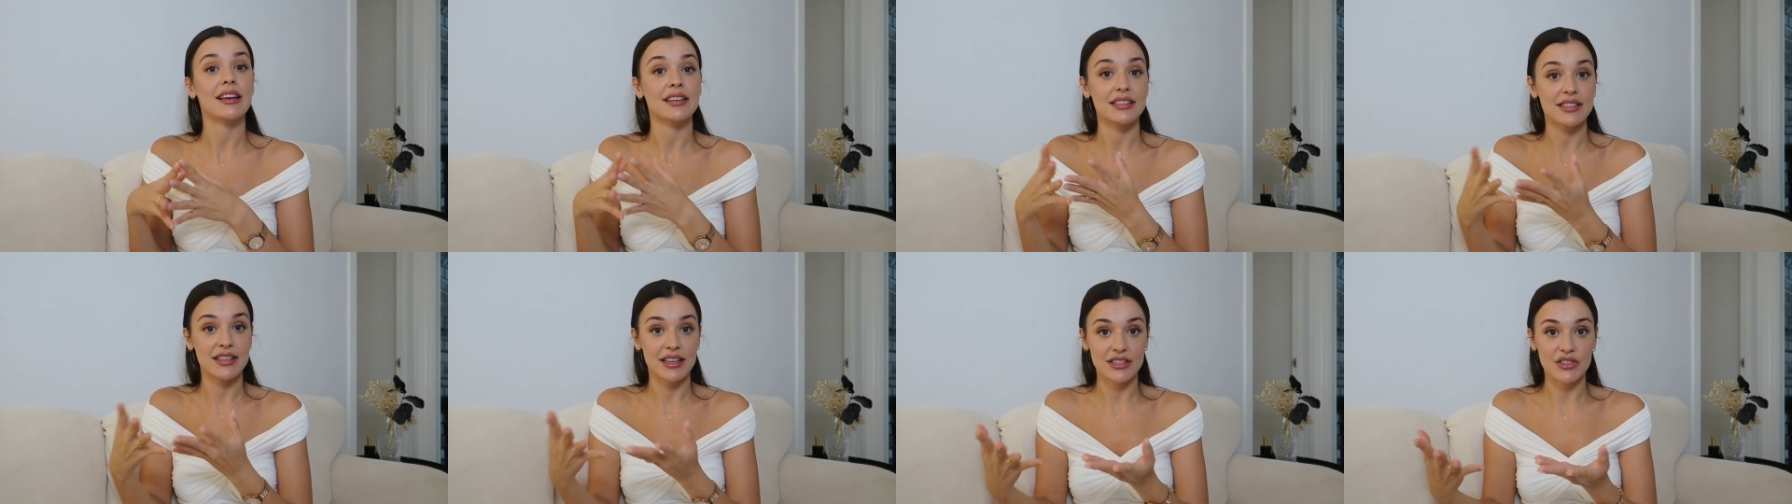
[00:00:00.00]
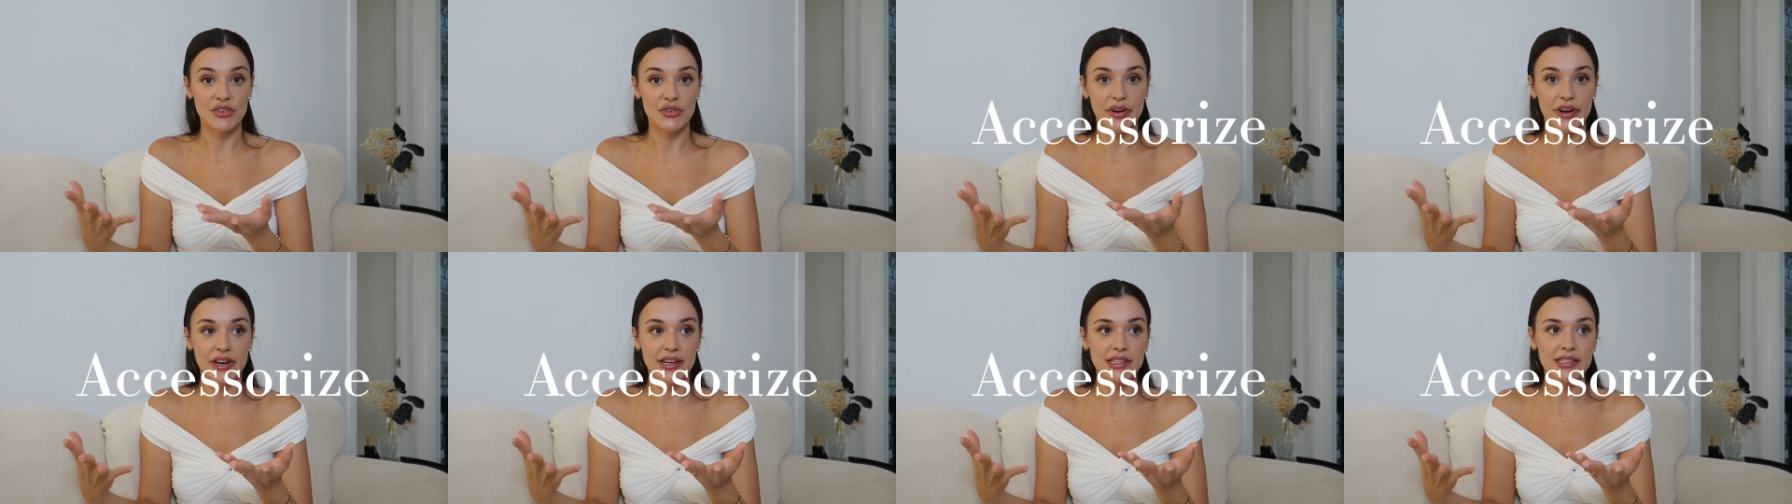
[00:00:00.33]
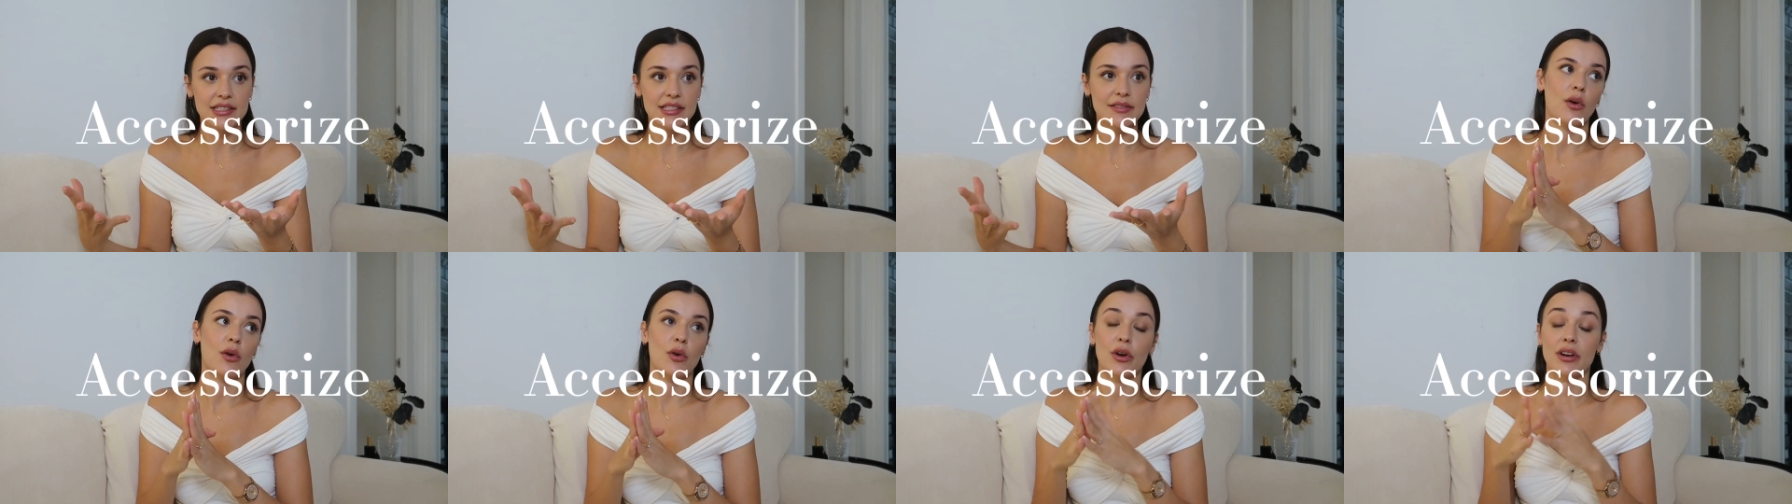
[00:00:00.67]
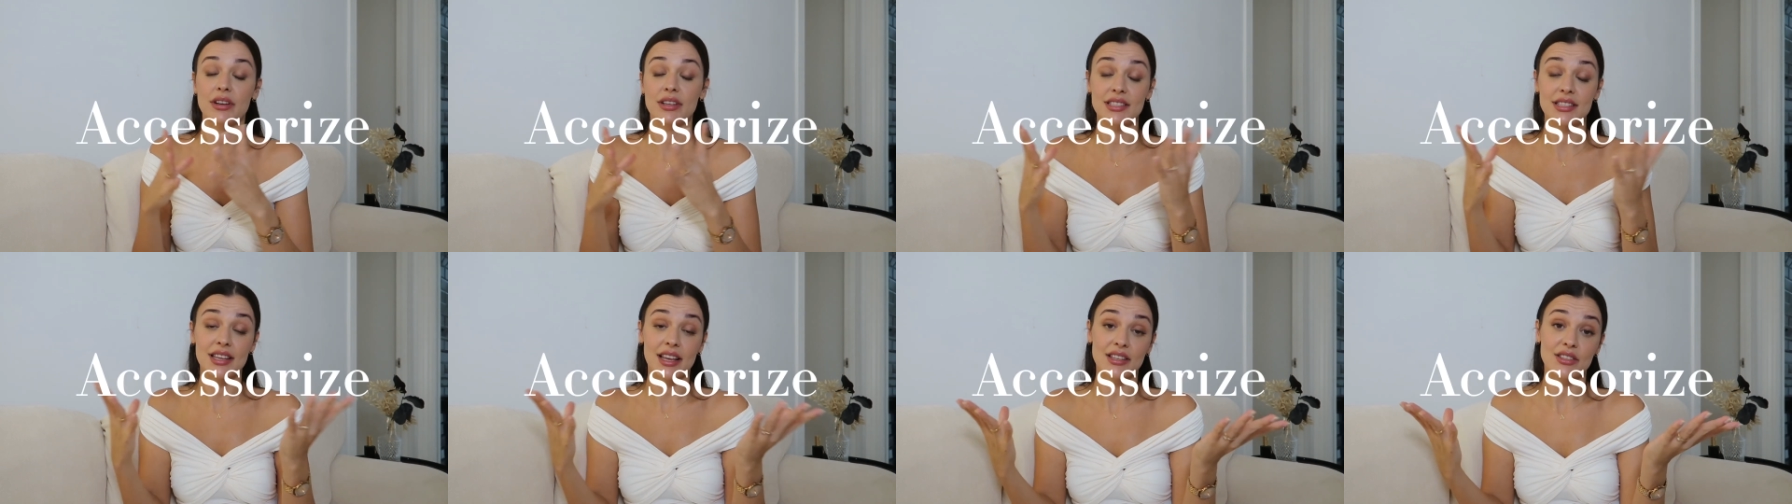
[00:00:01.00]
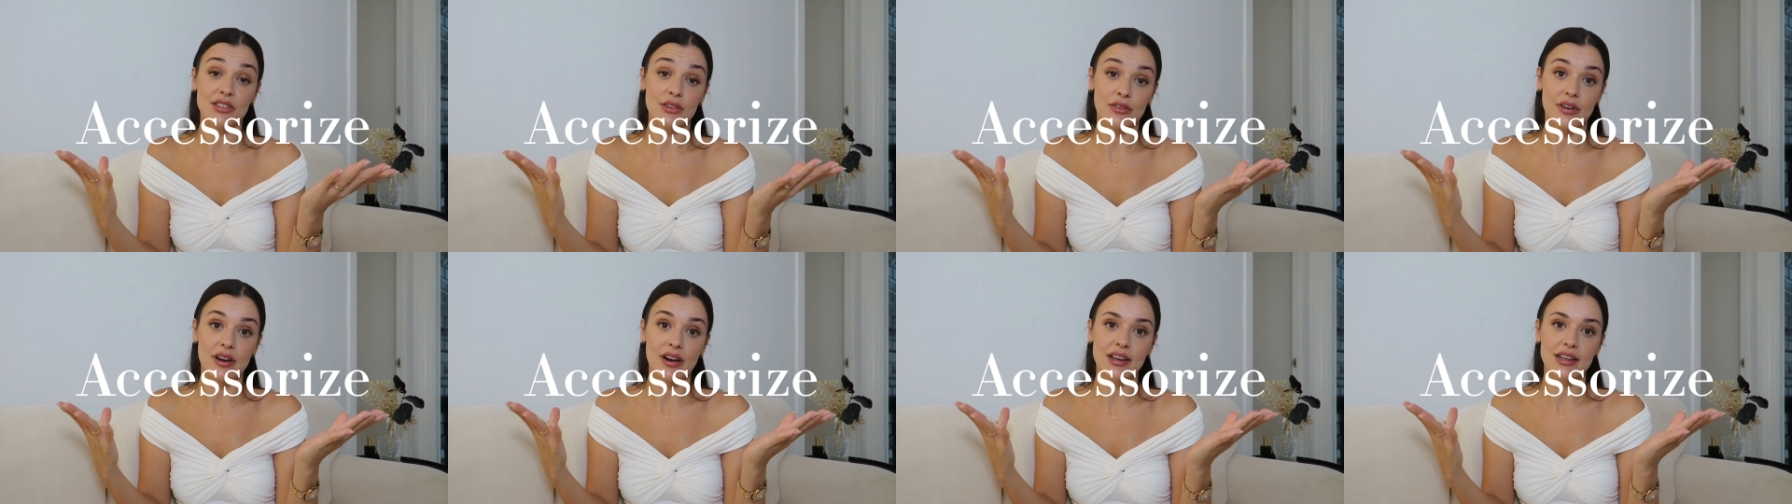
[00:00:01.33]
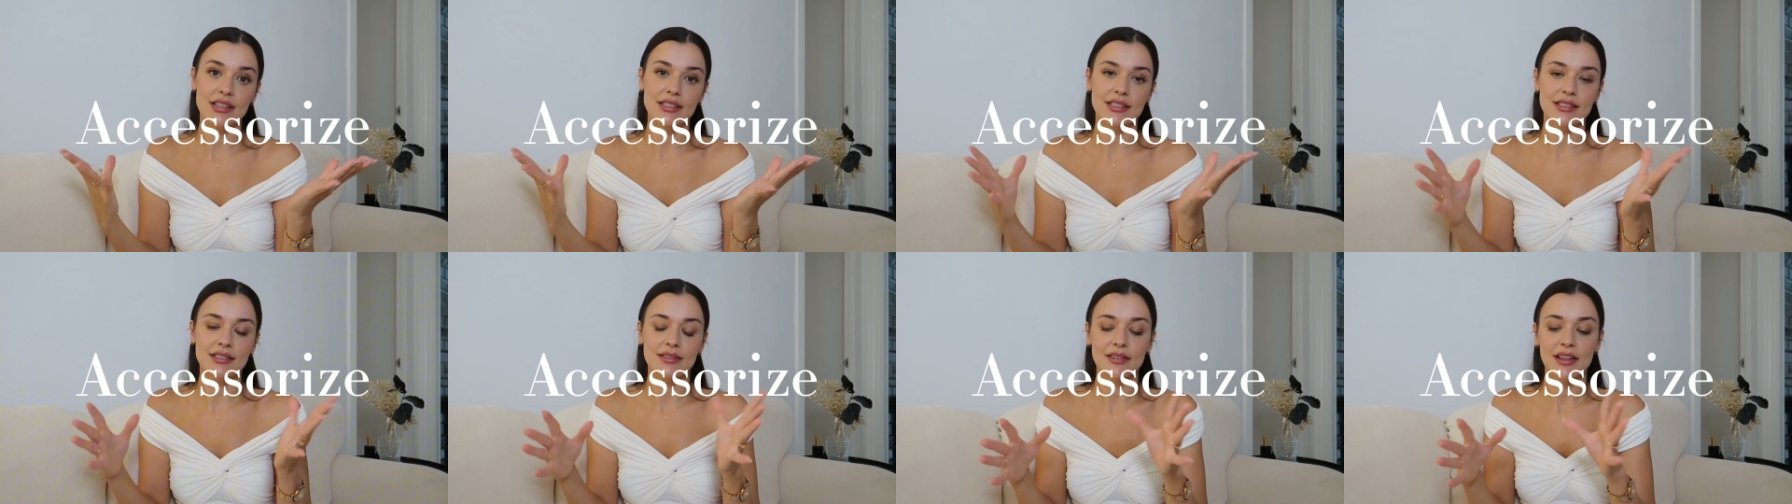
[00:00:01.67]
accessories or
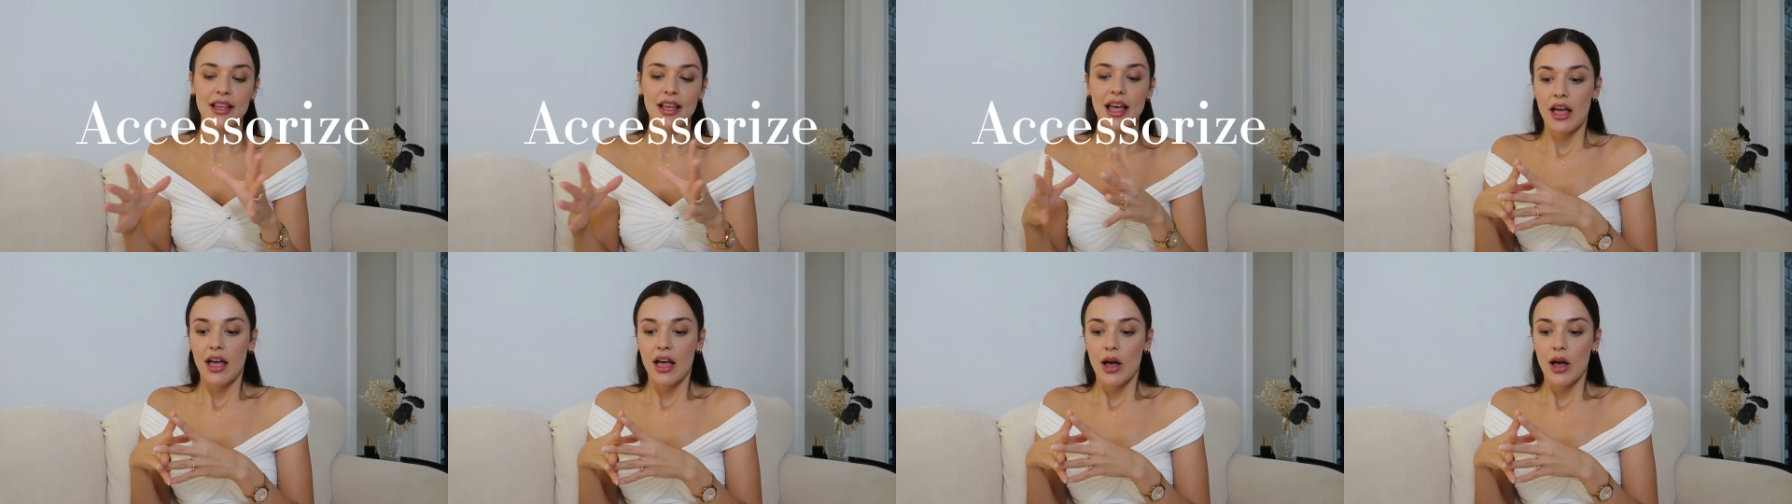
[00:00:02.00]
accessorize.